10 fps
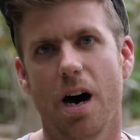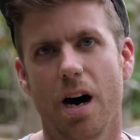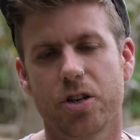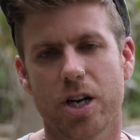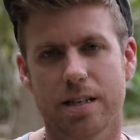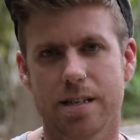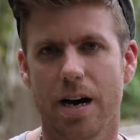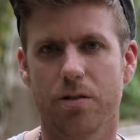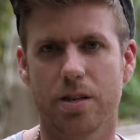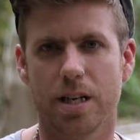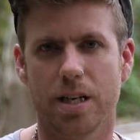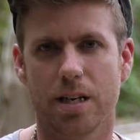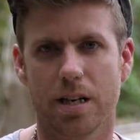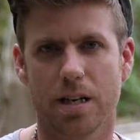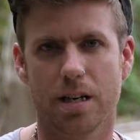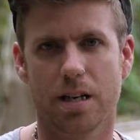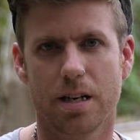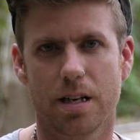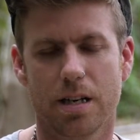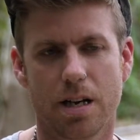I checked out
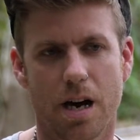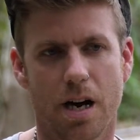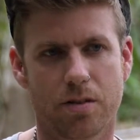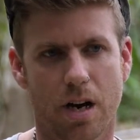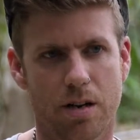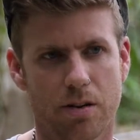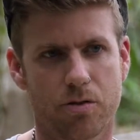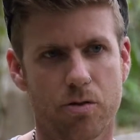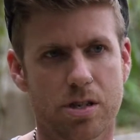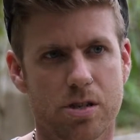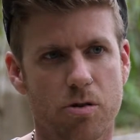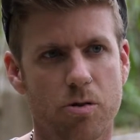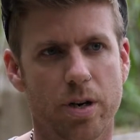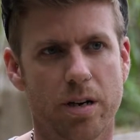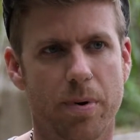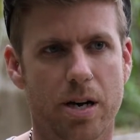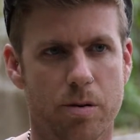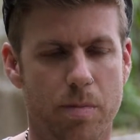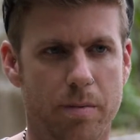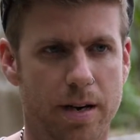I saw the story of
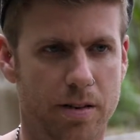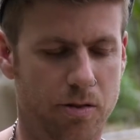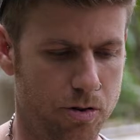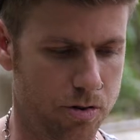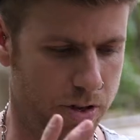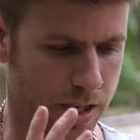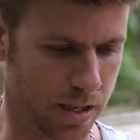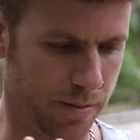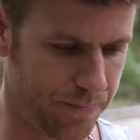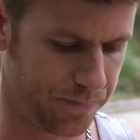Pachamama, and saw the